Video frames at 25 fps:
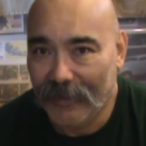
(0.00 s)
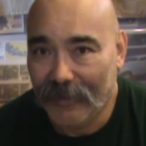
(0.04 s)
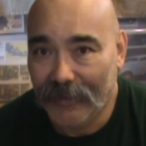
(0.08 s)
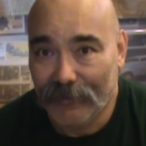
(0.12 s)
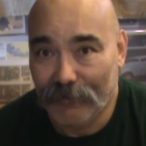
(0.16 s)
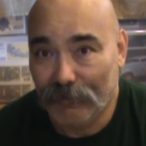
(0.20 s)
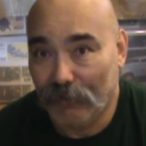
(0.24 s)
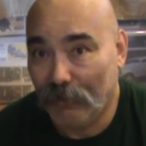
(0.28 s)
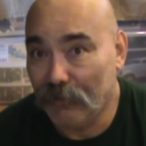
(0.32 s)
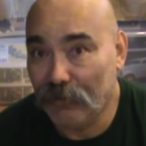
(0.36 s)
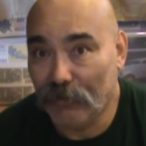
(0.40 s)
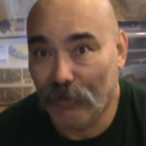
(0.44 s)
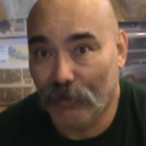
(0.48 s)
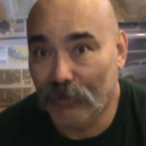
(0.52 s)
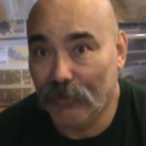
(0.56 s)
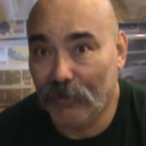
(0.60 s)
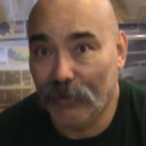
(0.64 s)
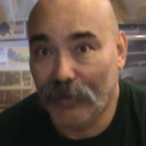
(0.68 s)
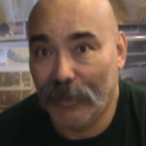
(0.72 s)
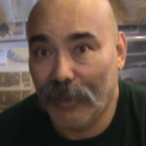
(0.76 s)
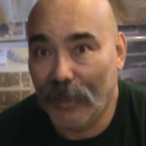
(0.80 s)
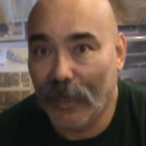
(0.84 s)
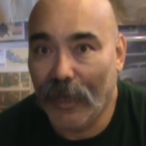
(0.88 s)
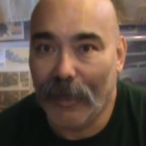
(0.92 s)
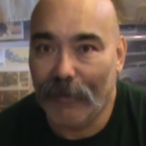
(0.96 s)
So I sold it to
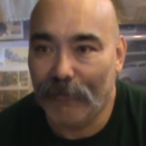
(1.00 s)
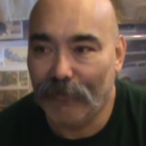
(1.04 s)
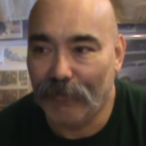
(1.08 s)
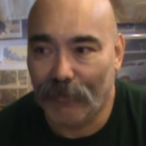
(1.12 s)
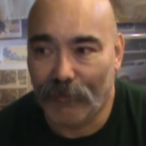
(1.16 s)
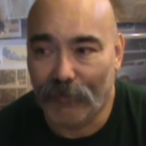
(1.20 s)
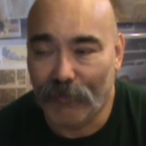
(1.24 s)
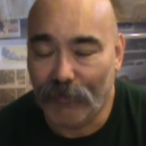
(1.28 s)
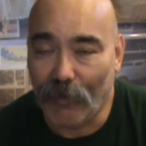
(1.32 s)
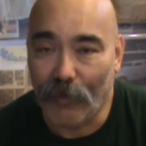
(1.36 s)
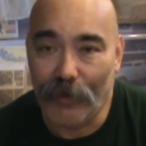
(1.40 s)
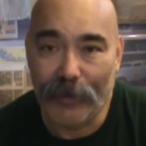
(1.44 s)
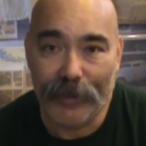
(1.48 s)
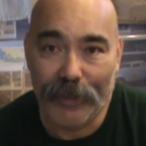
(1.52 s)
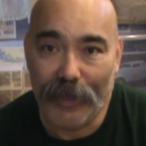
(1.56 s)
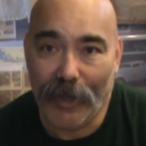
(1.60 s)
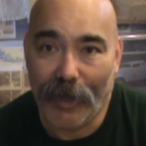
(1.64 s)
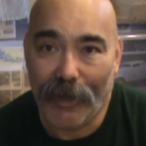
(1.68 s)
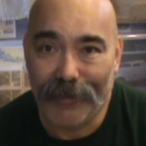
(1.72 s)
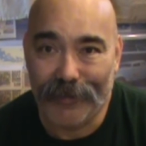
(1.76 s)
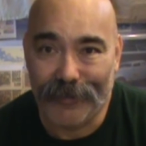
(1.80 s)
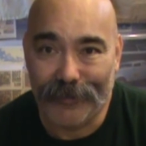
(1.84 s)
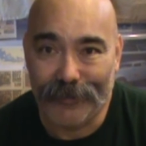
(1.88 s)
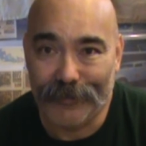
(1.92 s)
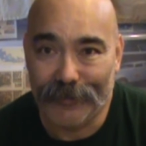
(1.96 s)
the guy for
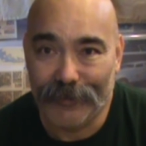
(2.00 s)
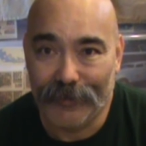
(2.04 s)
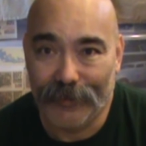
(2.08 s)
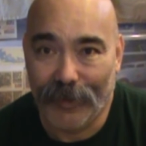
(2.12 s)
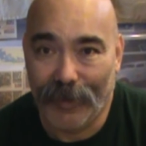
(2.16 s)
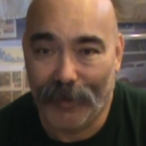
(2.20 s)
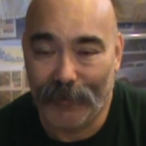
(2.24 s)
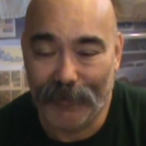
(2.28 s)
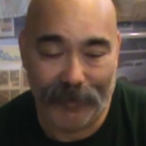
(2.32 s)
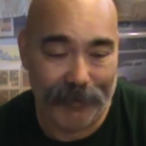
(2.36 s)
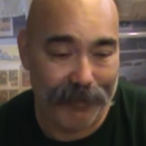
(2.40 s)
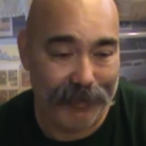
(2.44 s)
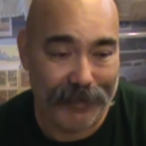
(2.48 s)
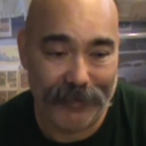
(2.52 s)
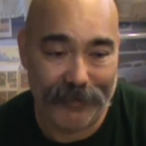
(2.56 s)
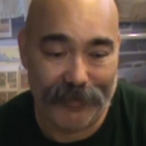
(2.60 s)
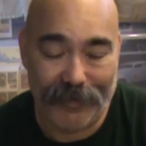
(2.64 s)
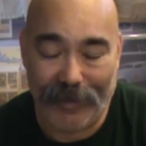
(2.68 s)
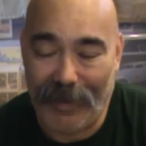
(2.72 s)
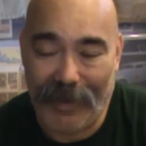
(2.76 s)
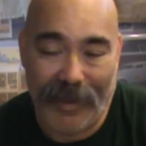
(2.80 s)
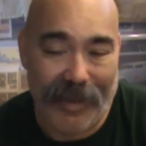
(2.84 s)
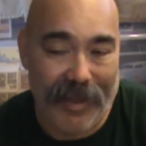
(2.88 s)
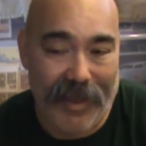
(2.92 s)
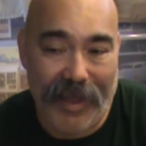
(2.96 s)
$40. I mean, because
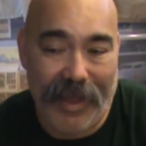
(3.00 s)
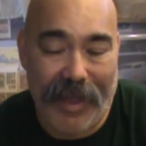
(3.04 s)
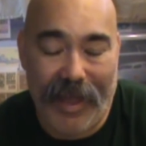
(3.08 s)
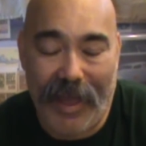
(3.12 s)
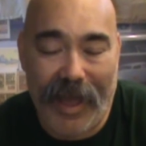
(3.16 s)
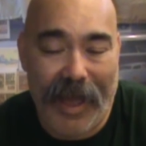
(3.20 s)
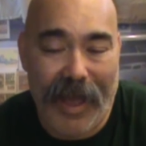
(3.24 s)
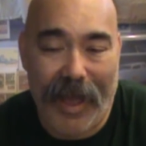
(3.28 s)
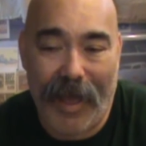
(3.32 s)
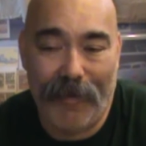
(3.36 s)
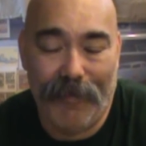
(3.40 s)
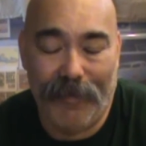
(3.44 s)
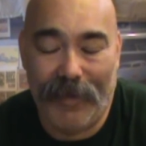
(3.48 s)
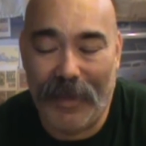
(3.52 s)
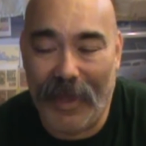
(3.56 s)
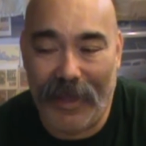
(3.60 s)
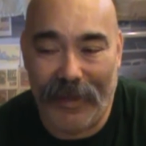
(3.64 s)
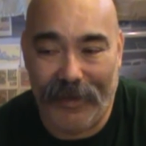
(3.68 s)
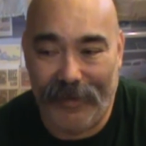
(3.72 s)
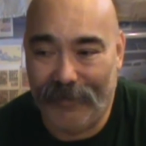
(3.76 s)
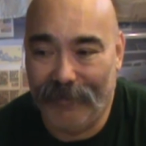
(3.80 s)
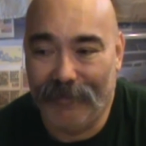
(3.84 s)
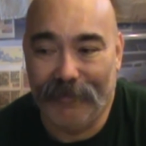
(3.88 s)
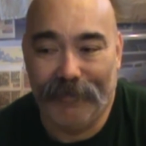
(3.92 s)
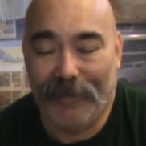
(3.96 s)

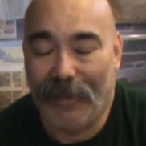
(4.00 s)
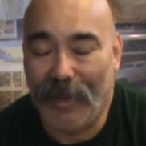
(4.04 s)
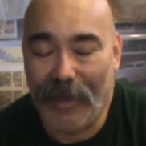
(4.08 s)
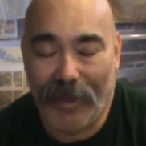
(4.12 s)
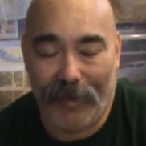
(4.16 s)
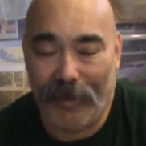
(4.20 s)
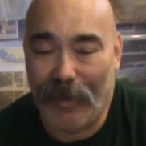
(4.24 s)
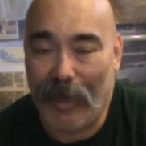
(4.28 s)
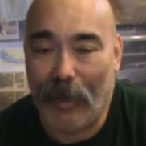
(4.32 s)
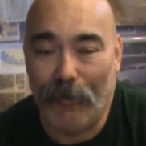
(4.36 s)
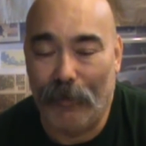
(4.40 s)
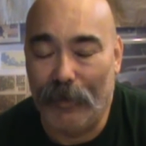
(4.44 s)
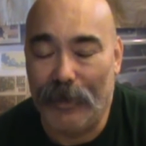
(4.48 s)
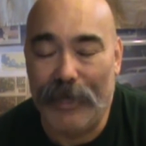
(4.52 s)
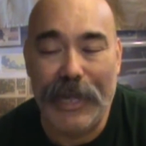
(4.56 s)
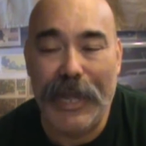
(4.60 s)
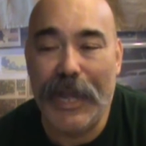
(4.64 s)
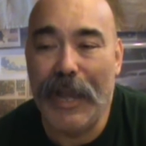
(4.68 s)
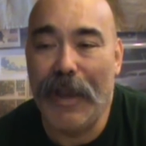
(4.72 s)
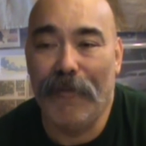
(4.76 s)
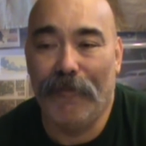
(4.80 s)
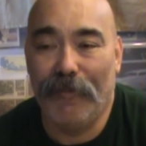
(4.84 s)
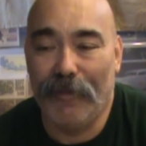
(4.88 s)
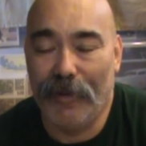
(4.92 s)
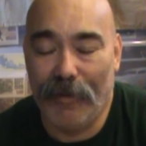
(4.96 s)
I would
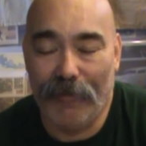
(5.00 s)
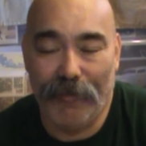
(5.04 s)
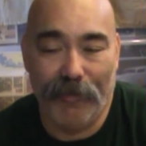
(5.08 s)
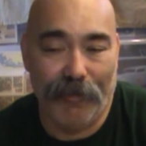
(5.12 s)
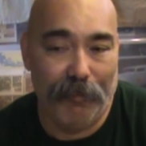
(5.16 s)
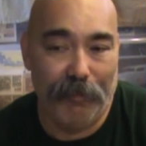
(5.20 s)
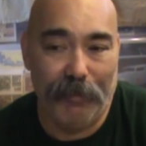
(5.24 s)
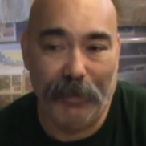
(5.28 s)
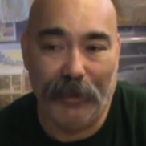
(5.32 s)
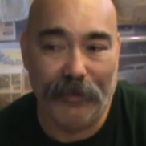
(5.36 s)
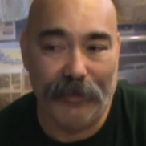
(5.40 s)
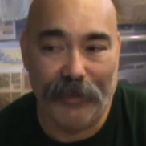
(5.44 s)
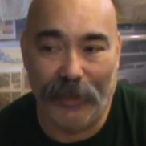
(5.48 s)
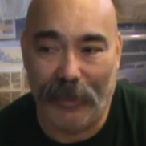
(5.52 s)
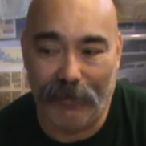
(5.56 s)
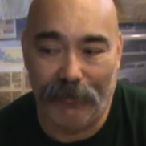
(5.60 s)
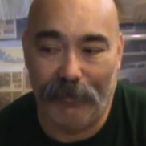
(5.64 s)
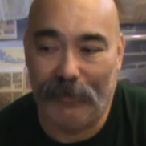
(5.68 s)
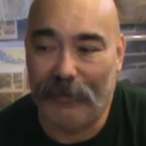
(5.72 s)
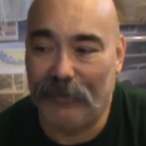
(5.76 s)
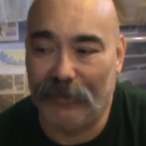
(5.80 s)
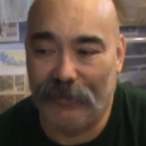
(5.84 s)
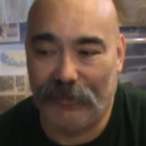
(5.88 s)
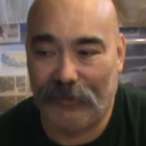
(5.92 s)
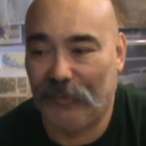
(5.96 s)
never ever build it. It
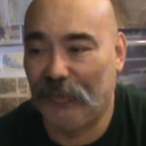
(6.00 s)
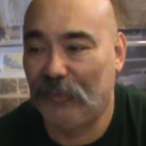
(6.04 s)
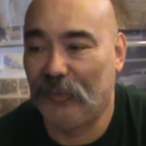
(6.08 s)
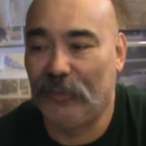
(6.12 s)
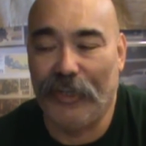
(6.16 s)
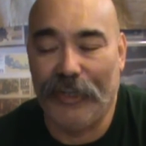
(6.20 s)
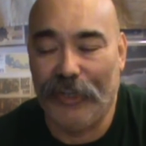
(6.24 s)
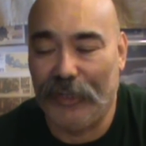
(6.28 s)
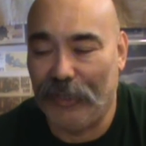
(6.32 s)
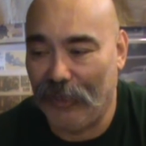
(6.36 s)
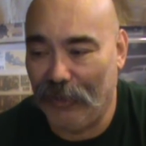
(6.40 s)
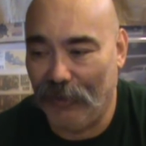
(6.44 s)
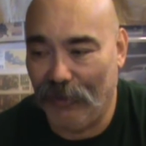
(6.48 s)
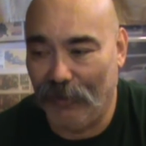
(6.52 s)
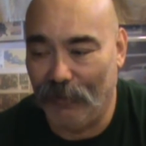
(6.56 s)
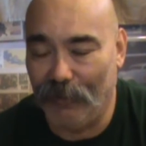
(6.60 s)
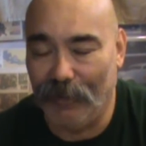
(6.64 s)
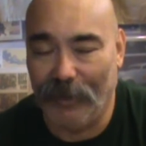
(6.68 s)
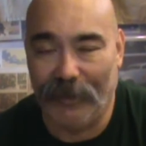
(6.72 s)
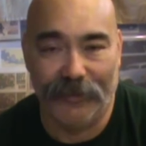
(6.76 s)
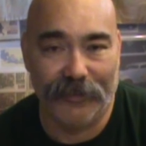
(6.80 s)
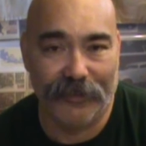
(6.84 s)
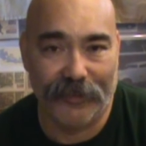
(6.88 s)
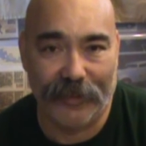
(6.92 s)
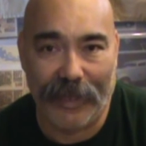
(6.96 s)
would just sit here in
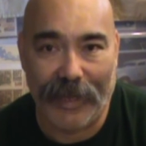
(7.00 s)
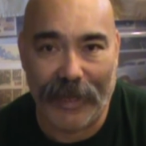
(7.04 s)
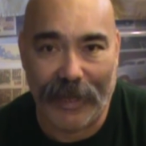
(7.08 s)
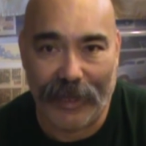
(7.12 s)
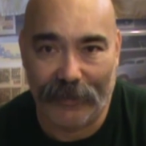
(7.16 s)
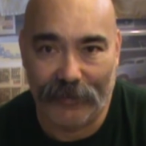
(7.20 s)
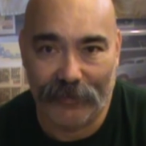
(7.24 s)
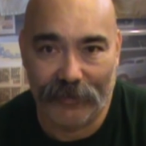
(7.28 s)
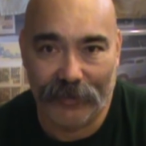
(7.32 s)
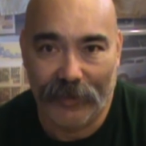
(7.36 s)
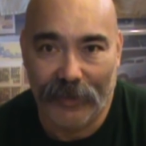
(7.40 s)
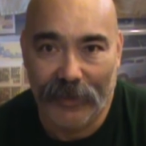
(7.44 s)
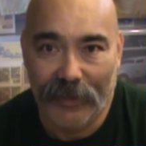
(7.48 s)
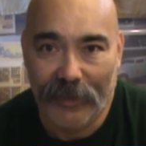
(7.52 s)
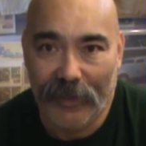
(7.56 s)
my stash.